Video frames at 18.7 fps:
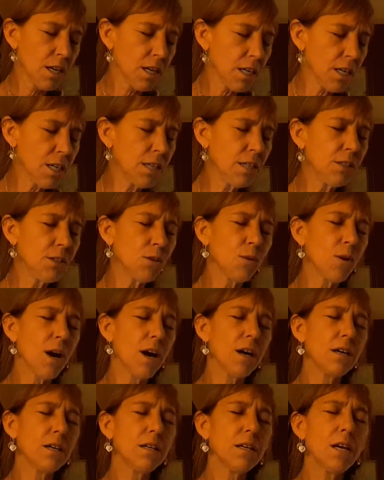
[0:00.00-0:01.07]

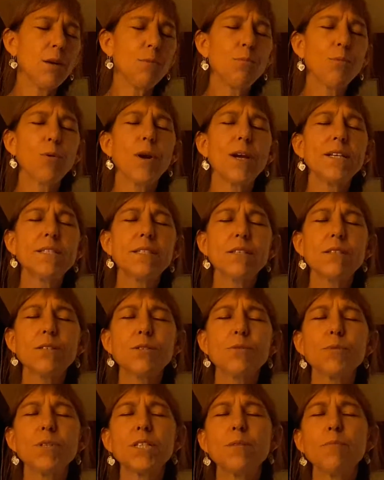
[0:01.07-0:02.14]
Inua, embrace this
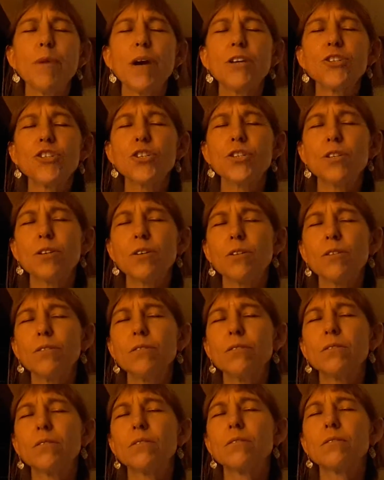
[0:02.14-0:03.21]
three-dimensional
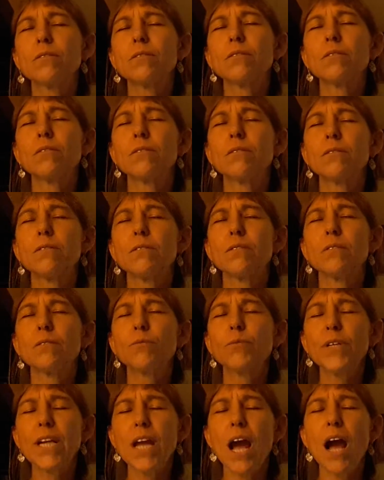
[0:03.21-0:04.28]

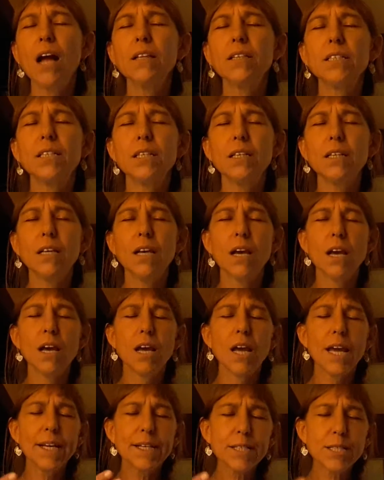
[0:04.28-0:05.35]
reality,
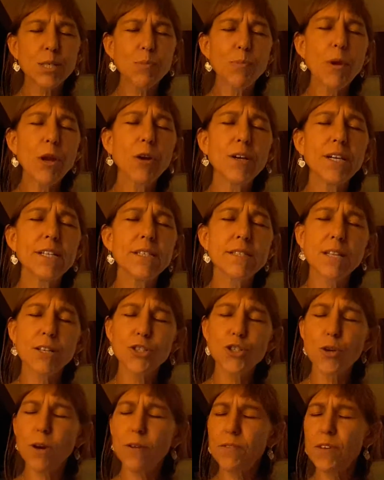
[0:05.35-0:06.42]
experience that
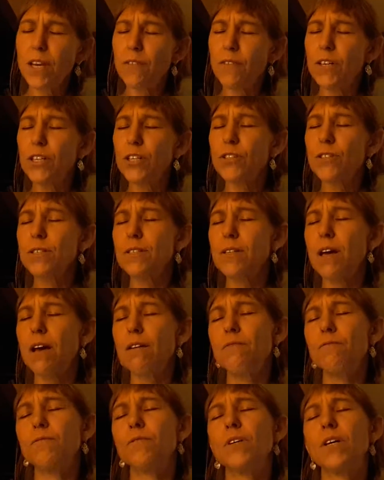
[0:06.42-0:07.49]
you have given yourself.